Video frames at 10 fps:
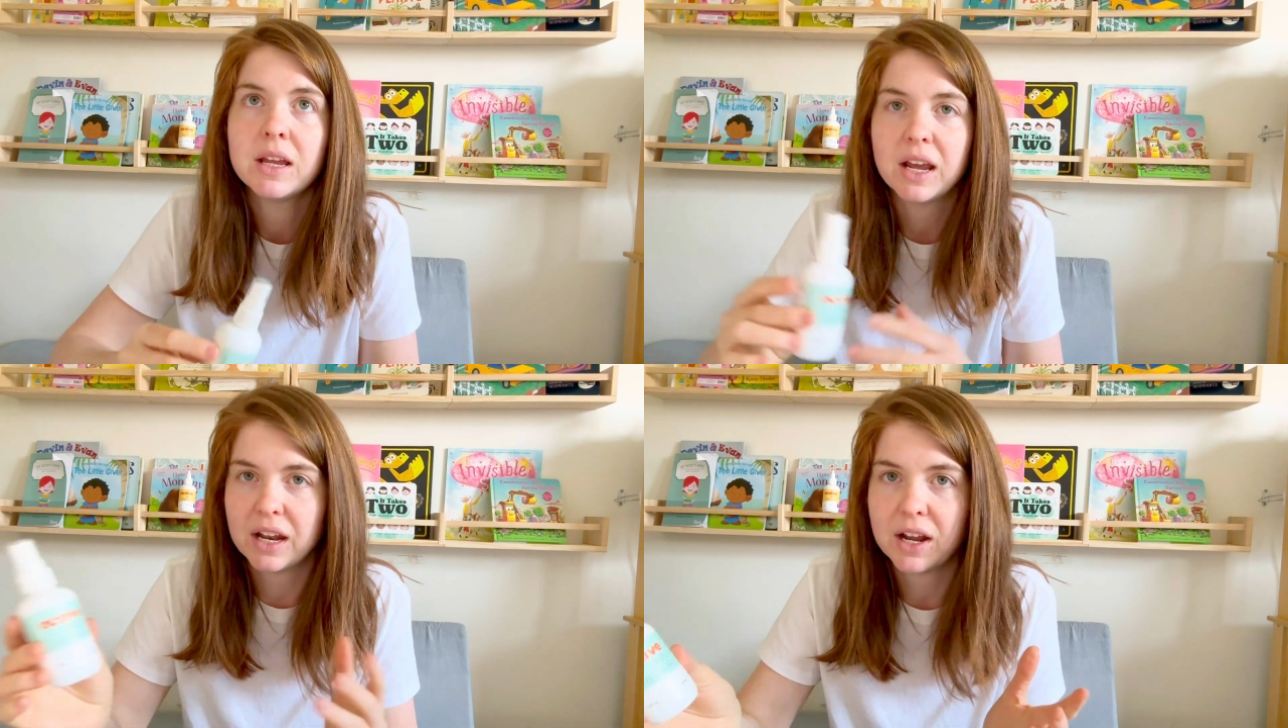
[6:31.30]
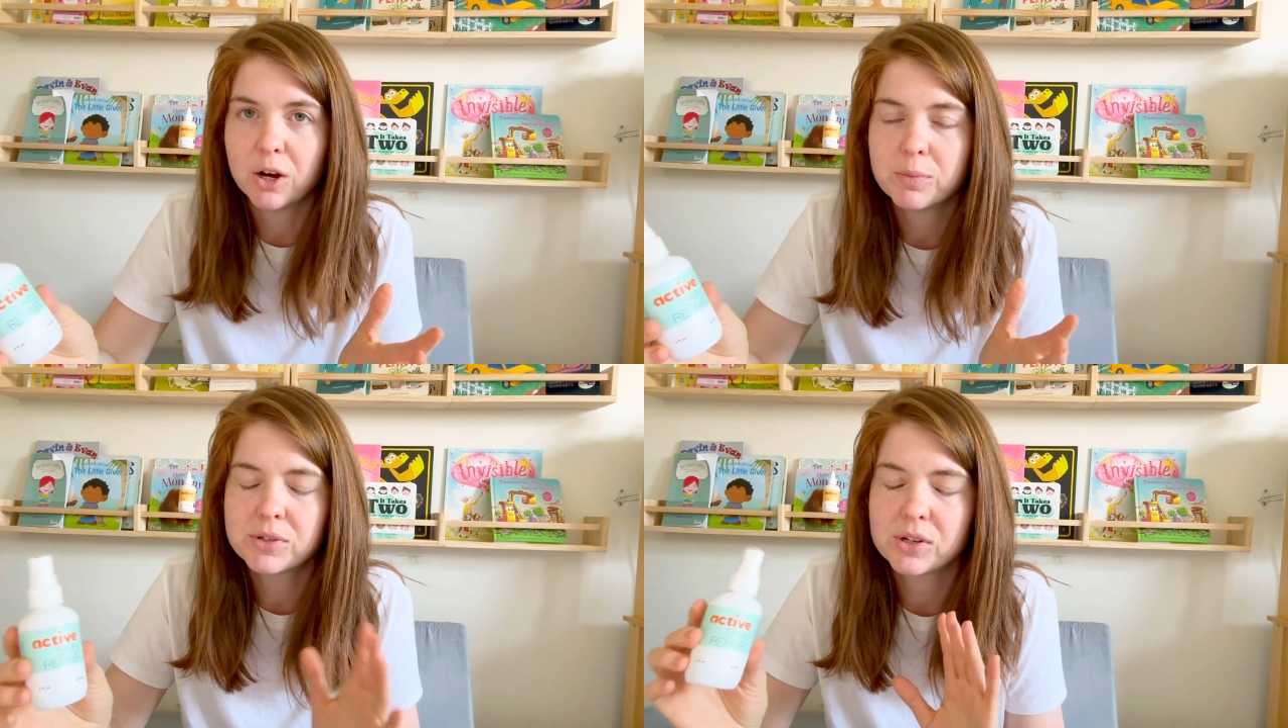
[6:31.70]
and it
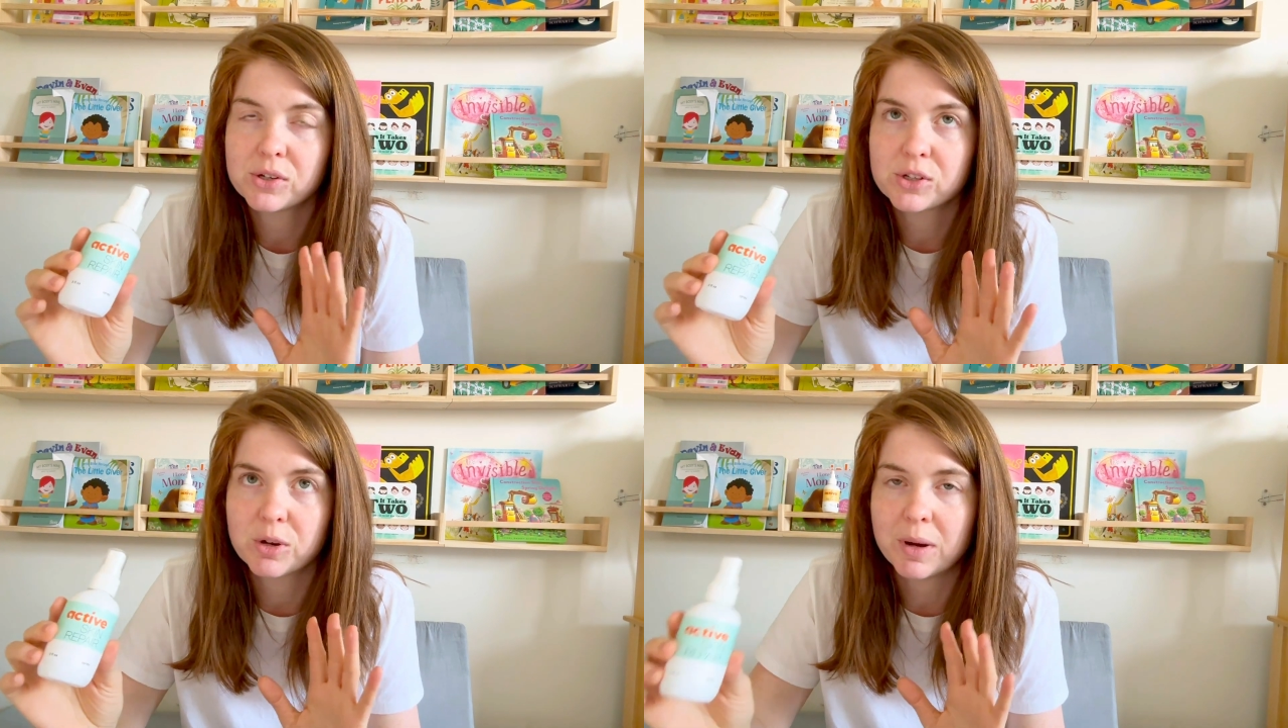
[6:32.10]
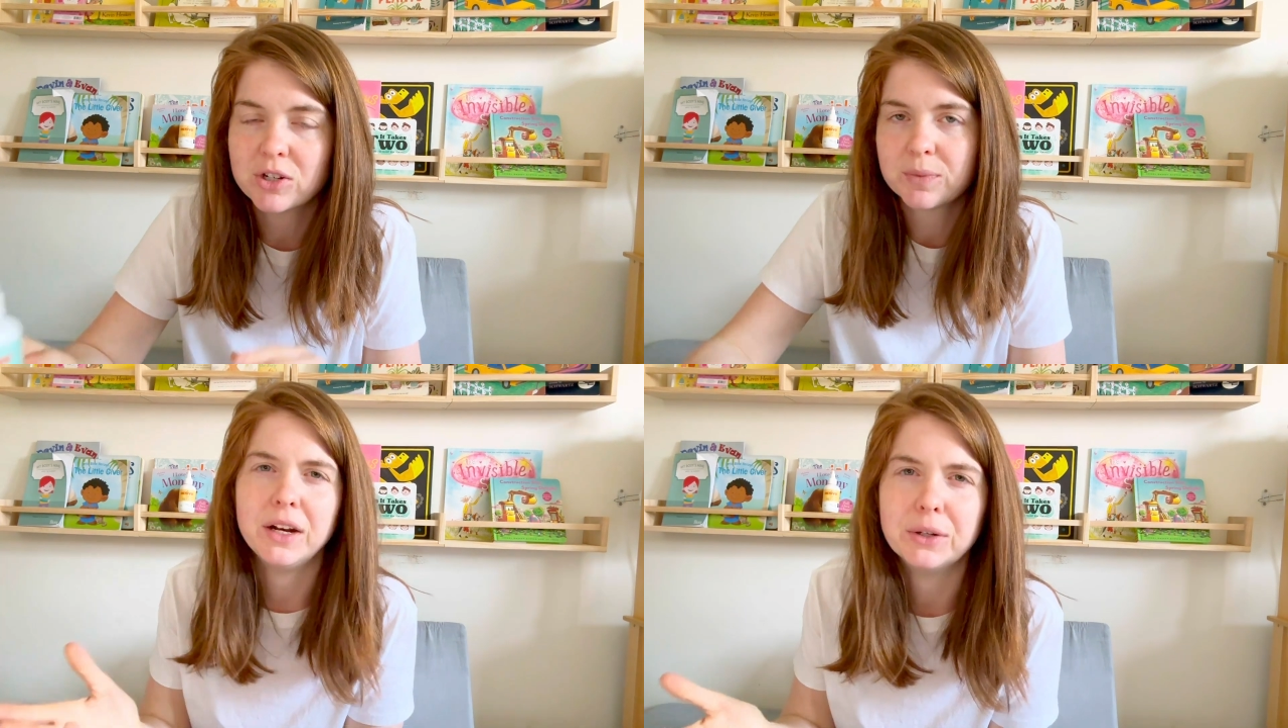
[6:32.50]
helps so
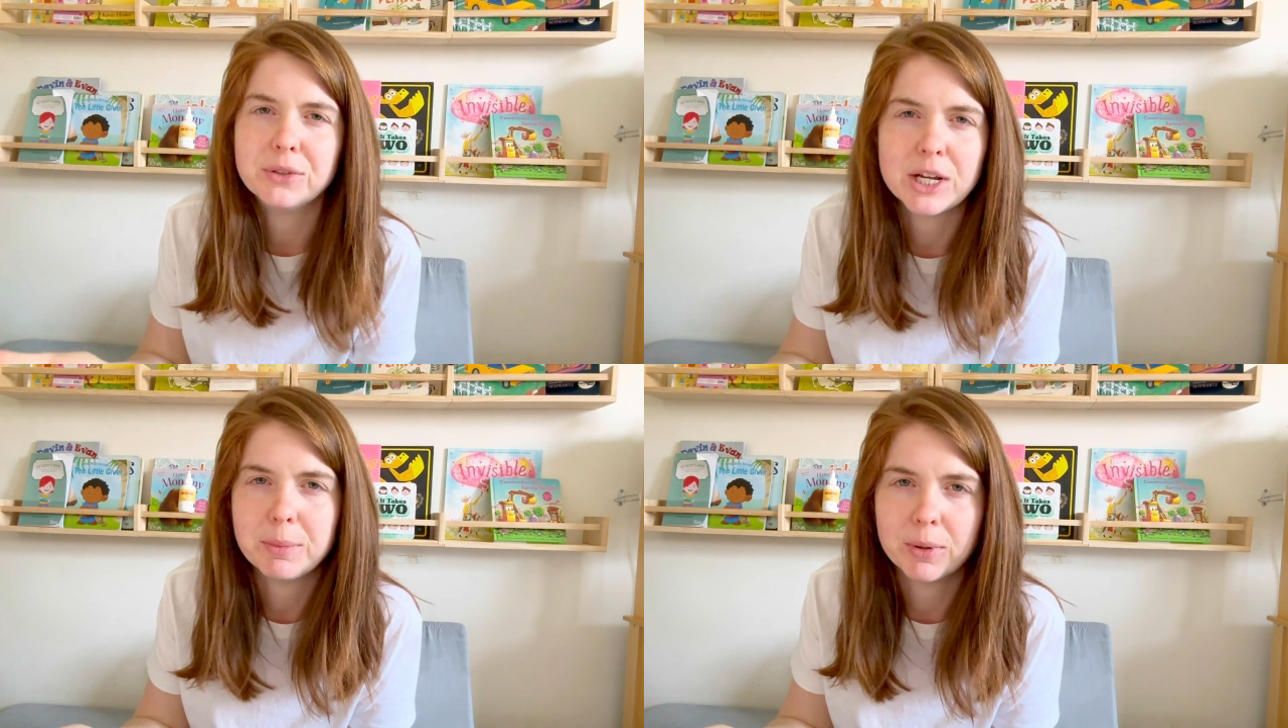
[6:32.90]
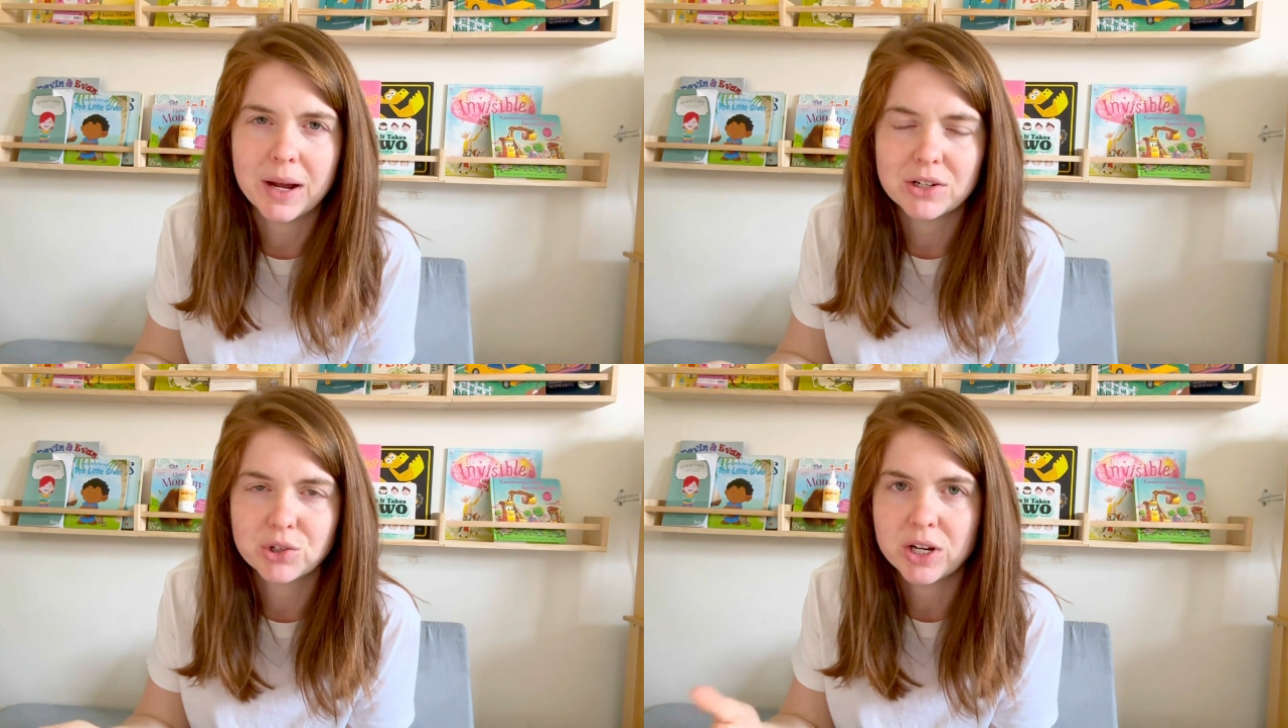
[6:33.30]
much. You know, diaper
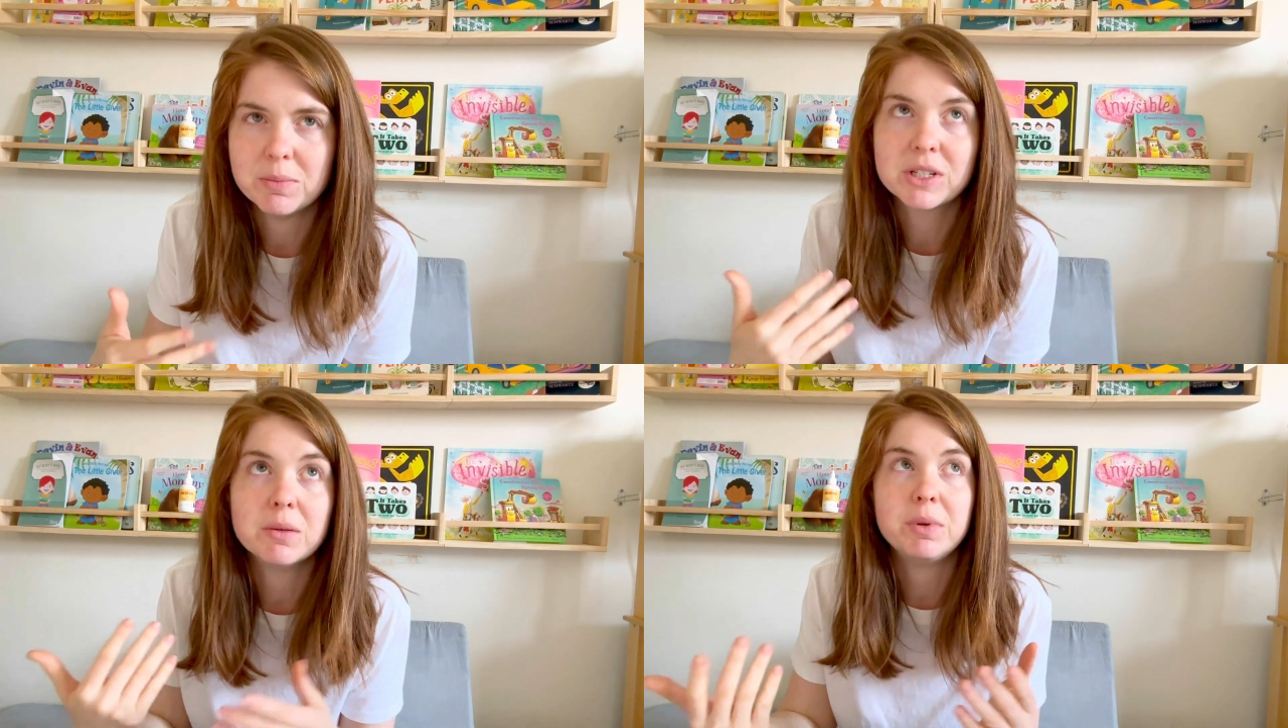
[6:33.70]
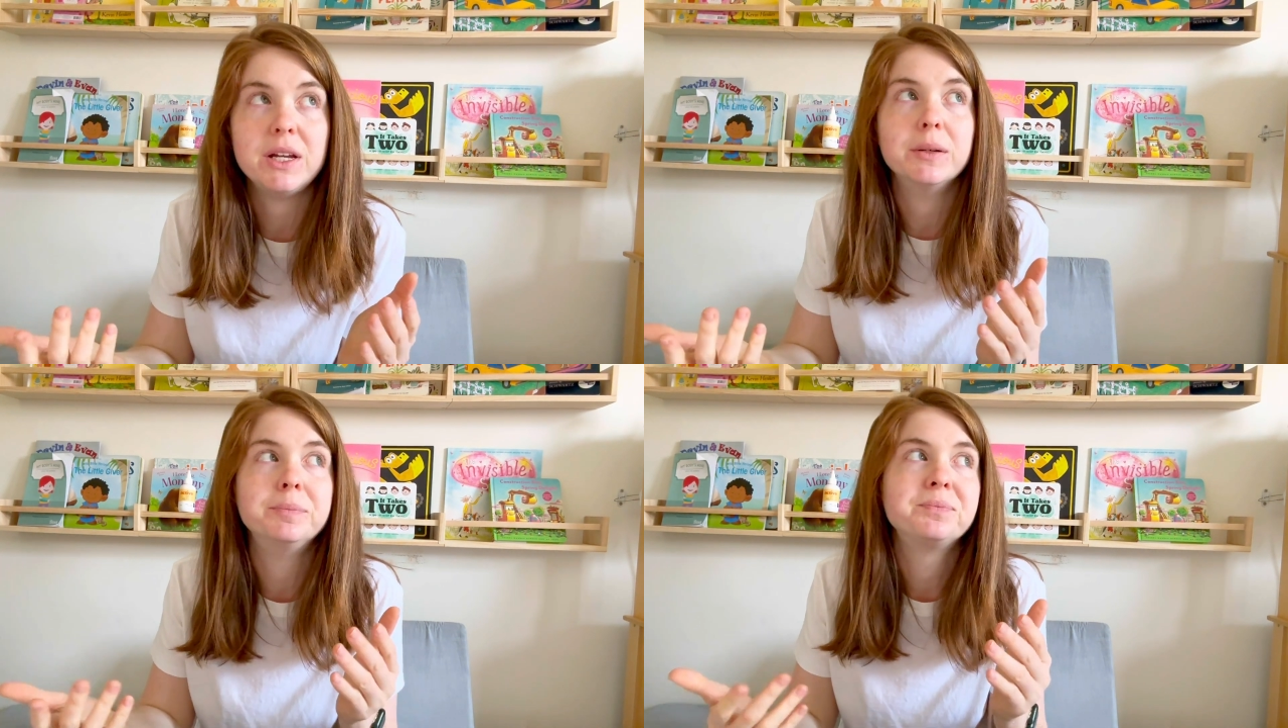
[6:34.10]
rash creams can be